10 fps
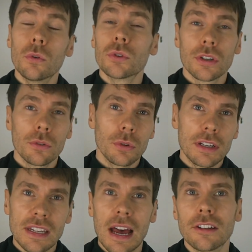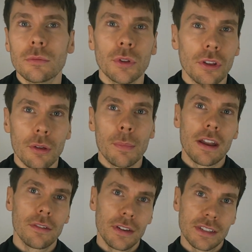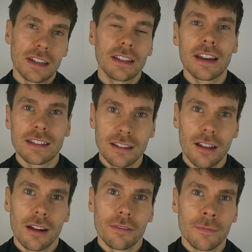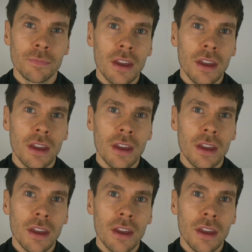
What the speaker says: also in tandem with other benefits in later life.